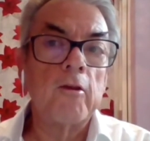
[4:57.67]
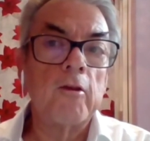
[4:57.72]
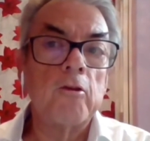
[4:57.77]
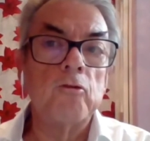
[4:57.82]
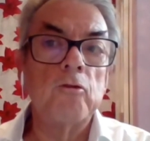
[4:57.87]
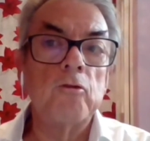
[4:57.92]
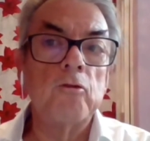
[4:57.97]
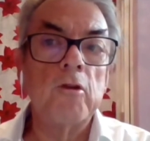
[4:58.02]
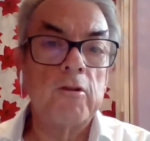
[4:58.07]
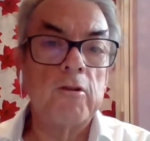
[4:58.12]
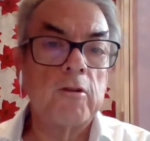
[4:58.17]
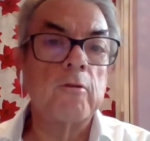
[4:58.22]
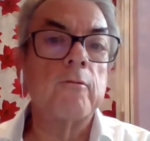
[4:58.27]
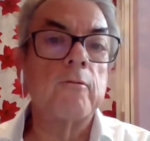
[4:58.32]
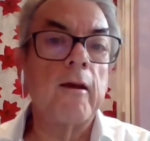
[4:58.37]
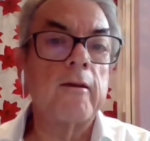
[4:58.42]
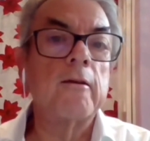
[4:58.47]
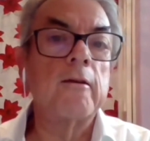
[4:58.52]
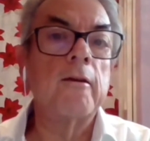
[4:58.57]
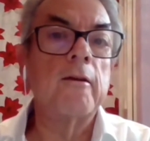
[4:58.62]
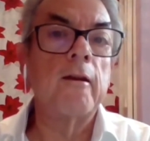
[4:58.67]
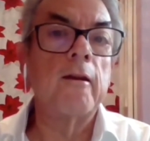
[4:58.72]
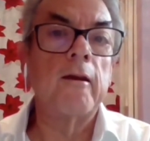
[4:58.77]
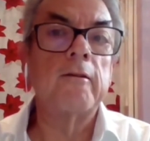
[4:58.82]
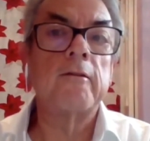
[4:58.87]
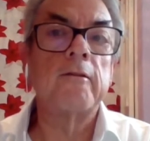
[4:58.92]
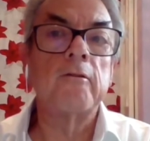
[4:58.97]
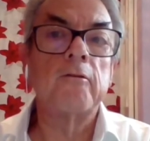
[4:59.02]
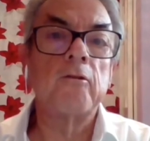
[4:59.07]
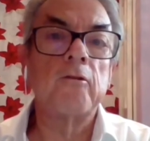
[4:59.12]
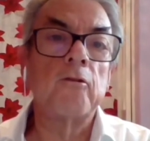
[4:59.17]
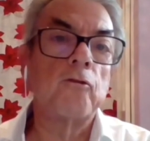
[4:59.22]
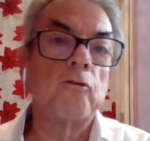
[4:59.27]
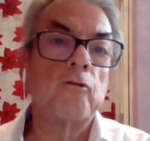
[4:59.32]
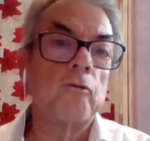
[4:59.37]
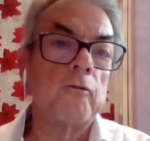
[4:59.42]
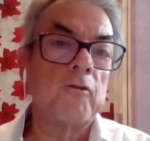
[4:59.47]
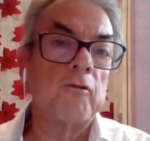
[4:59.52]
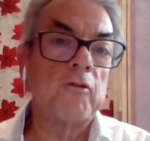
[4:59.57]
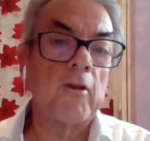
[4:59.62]
You need the regulator to
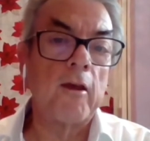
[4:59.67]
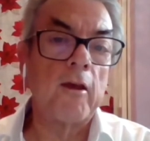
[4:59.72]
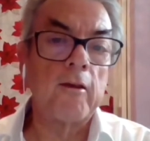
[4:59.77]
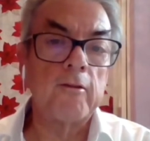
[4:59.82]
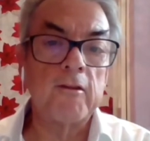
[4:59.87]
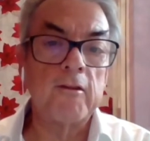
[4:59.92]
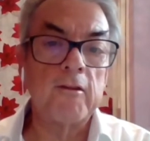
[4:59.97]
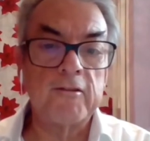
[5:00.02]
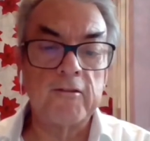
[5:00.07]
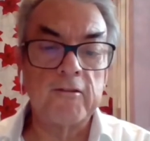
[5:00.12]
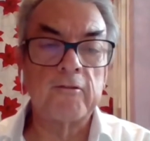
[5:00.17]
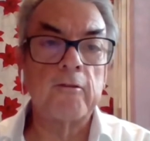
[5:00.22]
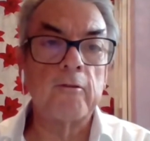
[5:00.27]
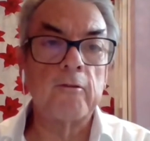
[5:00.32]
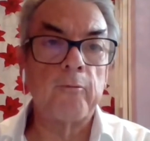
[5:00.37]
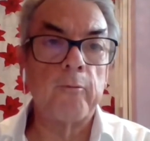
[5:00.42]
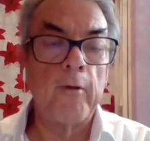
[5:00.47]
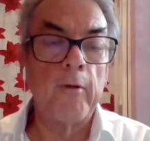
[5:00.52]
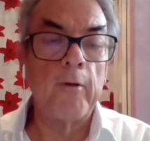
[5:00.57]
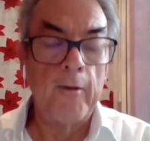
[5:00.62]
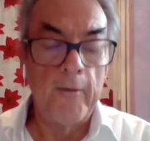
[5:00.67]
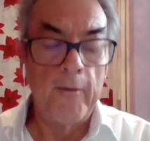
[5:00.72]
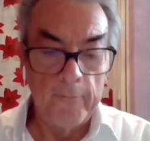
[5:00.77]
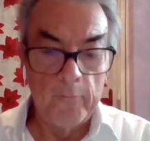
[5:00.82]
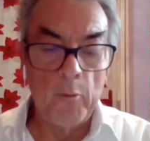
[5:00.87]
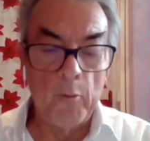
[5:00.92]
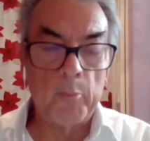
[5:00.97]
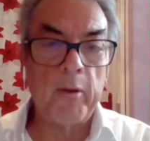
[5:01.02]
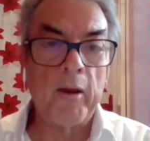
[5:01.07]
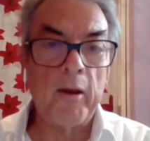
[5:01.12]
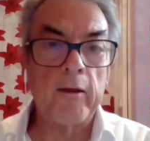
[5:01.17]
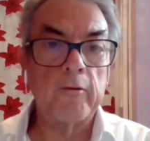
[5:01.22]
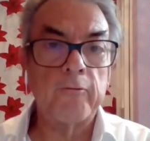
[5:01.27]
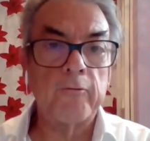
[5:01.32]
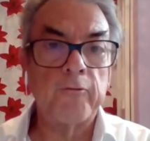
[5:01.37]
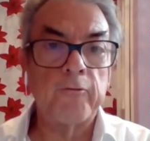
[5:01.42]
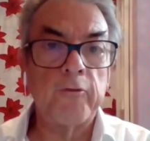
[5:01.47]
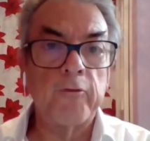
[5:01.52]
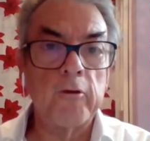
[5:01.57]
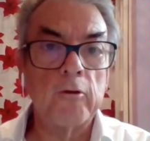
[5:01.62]
sort of say, this is the playing
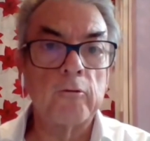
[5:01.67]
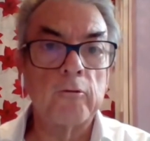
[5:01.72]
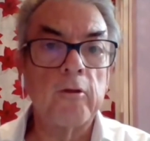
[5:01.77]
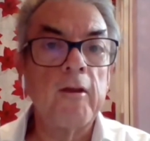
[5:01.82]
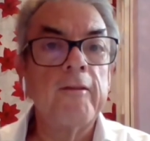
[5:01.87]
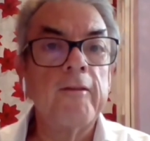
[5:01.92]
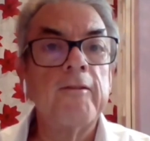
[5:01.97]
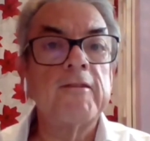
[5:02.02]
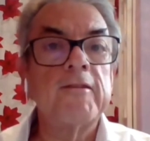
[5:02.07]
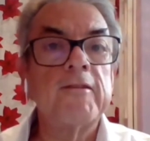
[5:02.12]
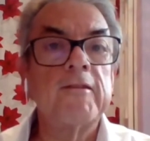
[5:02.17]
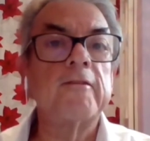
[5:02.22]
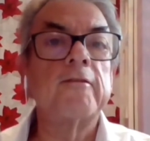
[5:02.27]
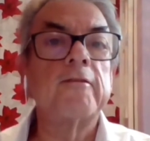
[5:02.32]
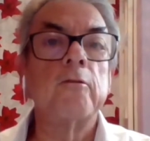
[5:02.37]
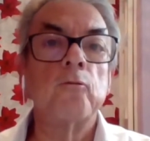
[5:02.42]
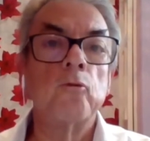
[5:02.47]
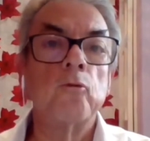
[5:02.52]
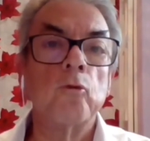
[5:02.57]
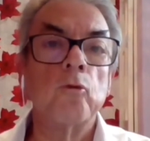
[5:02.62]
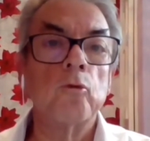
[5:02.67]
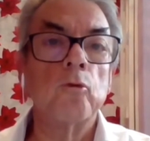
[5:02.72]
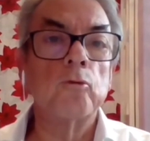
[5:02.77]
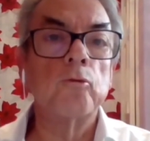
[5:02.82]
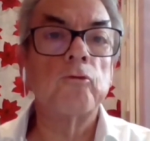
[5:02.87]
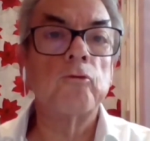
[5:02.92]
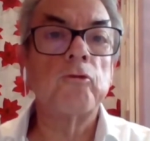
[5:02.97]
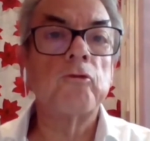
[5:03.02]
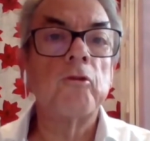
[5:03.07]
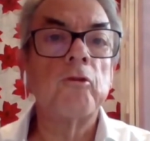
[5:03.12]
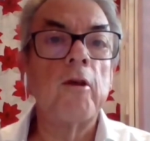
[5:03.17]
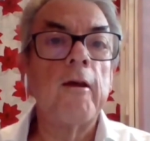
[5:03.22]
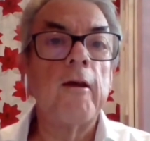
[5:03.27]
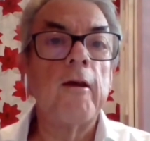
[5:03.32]
field, this is the rules,